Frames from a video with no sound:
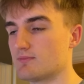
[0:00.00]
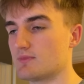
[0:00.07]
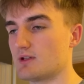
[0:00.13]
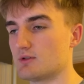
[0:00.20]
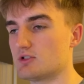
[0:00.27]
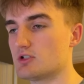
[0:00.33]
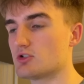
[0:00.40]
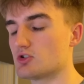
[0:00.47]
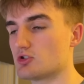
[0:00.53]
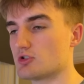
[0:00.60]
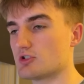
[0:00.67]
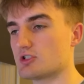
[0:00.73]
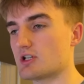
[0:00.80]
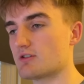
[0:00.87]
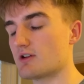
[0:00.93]
Now it doesn't
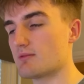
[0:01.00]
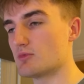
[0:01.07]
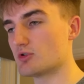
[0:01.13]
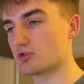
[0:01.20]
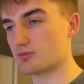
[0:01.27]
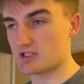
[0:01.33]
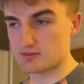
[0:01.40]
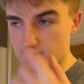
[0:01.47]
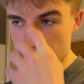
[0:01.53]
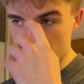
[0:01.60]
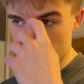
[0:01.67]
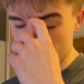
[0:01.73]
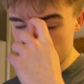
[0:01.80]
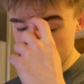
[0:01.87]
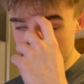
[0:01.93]
just generate more tweets, but it
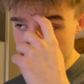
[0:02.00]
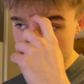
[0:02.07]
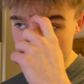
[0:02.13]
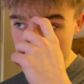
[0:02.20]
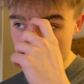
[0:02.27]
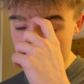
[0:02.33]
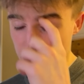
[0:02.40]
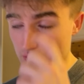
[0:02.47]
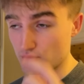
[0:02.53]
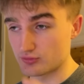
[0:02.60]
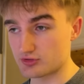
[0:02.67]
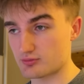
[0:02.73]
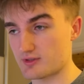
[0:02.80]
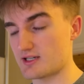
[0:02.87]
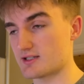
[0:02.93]
will also send over all
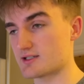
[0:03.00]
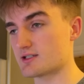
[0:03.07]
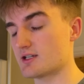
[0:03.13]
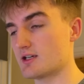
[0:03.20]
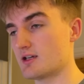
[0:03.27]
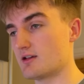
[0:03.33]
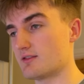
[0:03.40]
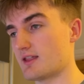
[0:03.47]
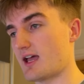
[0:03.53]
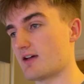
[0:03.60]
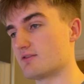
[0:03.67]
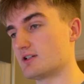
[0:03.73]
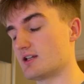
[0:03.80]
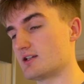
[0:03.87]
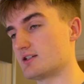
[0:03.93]
tweets that
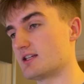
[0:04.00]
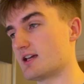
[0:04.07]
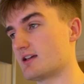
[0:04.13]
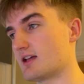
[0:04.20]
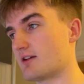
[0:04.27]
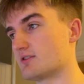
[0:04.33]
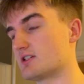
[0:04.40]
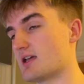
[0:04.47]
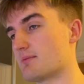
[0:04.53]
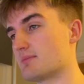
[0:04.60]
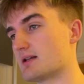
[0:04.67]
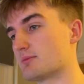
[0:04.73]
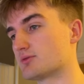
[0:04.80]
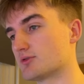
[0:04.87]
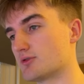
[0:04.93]
haven't yet
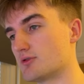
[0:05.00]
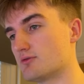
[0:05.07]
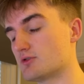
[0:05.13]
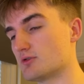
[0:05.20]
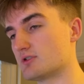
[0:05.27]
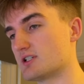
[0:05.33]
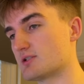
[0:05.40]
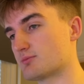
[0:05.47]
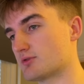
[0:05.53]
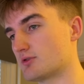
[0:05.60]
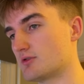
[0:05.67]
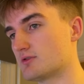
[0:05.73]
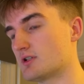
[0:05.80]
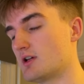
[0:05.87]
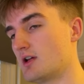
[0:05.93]
been approved or
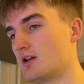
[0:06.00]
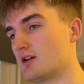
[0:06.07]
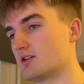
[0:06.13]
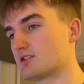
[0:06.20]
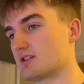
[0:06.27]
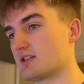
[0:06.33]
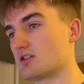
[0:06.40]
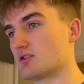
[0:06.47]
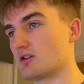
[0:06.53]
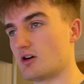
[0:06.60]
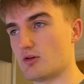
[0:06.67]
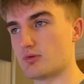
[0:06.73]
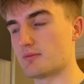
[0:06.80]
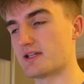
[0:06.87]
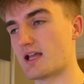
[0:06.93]
disproved. So then
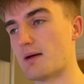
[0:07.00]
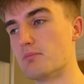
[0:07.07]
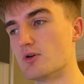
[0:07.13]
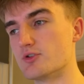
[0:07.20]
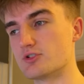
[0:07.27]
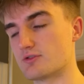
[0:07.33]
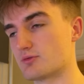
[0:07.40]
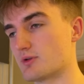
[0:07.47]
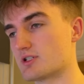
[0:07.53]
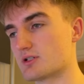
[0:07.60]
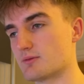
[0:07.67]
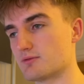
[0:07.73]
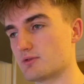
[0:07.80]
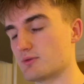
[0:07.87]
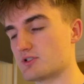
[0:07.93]
I'll probably get a bunch of tweets
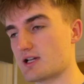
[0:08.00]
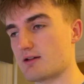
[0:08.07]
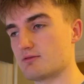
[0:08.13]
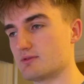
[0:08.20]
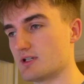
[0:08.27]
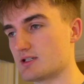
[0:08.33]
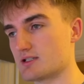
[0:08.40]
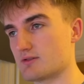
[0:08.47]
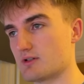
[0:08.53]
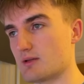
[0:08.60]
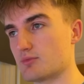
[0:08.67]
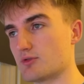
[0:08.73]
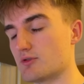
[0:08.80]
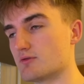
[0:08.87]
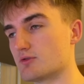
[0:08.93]
come through which I haven't necessarily
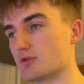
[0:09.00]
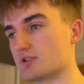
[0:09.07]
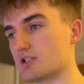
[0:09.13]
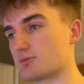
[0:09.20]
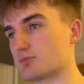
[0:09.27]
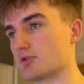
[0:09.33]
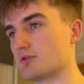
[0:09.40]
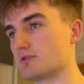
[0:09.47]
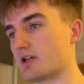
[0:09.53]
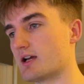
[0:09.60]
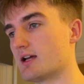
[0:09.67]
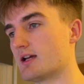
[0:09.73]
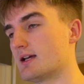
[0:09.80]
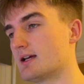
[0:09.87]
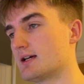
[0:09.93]
approved or disproved
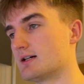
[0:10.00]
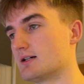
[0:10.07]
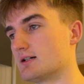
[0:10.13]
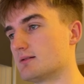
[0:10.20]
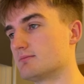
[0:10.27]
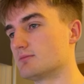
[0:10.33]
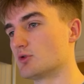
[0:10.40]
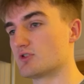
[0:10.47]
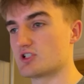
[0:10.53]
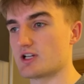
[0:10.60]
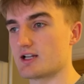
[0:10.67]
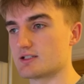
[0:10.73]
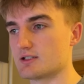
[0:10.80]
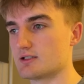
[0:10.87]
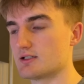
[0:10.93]
yet, or
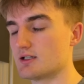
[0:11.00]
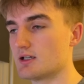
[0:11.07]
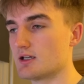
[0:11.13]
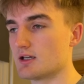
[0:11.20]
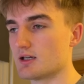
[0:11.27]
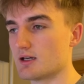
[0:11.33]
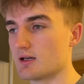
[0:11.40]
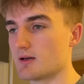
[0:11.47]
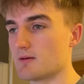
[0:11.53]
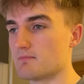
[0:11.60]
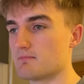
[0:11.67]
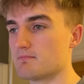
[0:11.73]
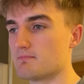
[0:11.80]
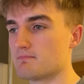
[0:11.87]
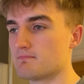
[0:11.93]
rejected.
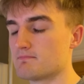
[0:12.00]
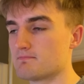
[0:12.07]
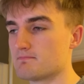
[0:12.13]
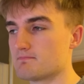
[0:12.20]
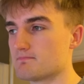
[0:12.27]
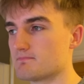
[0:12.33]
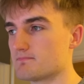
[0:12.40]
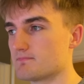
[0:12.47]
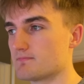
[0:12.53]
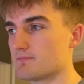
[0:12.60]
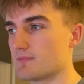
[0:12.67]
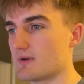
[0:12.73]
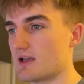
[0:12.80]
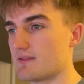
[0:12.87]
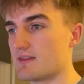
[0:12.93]
And
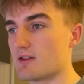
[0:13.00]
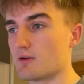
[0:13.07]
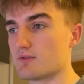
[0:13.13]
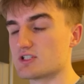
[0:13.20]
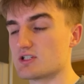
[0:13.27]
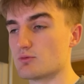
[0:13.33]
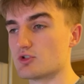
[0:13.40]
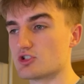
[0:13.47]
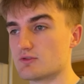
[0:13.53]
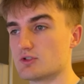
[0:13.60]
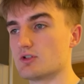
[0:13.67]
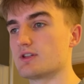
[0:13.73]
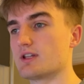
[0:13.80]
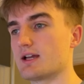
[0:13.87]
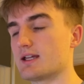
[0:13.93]
then obviously once you've
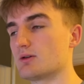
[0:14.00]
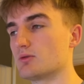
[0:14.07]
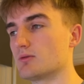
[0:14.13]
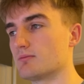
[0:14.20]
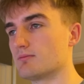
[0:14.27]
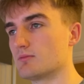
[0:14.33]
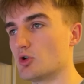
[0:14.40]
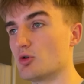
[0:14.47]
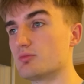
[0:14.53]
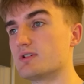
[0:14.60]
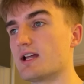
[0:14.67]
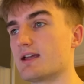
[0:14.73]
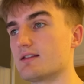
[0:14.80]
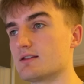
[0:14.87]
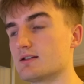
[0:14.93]
done that, it will
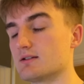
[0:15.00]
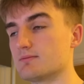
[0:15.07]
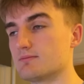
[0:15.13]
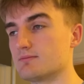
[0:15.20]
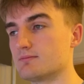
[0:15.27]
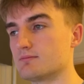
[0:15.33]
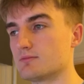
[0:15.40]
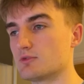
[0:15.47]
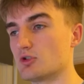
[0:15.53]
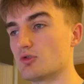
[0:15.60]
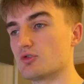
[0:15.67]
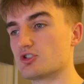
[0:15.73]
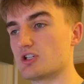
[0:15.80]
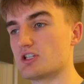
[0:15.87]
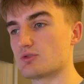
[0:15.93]
update the
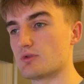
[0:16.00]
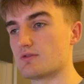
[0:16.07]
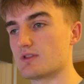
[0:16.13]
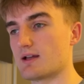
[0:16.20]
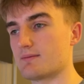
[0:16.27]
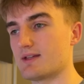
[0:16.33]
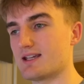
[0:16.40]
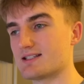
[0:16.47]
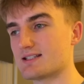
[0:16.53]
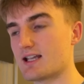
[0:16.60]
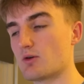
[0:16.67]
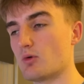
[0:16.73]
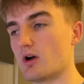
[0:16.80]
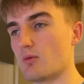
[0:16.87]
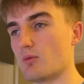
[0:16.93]
Google Sheets with that. It can
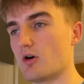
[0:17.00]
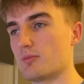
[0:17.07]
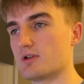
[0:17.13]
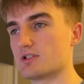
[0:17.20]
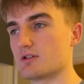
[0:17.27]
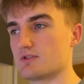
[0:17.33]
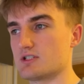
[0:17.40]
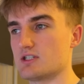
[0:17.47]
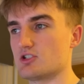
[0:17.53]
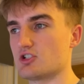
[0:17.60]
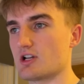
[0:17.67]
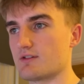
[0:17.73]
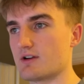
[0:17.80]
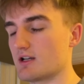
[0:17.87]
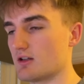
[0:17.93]
take quite a while because obviously it's
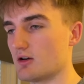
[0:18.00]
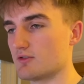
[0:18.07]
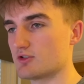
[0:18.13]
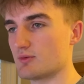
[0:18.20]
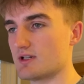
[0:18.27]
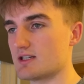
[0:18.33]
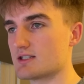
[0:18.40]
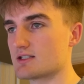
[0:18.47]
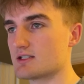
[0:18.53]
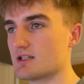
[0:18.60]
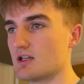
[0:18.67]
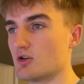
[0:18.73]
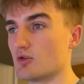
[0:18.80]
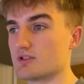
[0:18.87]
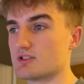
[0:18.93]
generating a lot of tweets,
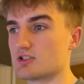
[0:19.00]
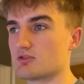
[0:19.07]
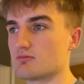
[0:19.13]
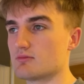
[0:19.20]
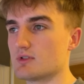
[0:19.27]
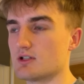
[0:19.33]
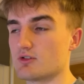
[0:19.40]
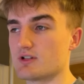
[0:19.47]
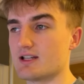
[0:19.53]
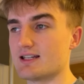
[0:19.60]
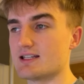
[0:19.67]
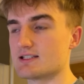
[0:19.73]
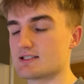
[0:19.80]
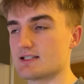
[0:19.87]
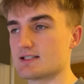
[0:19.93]
or at
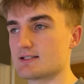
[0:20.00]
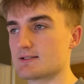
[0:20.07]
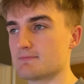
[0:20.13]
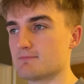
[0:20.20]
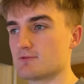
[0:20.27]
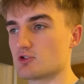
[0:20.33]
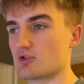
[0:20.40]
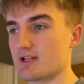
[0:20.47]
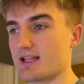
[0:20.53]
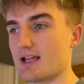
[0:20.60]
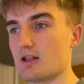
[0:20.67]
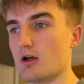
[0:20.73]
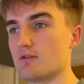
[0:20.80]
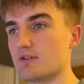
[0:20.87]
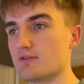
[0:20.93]
least it's trying to get
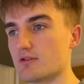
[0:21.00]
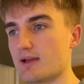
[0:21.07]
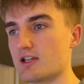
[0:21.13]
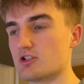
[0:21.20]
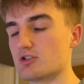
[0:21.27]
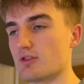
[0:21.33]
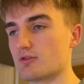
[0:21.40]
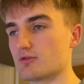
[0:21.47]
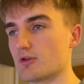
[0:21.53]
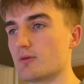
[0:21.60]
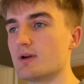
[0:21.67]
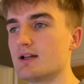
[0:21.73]
a lot of information through.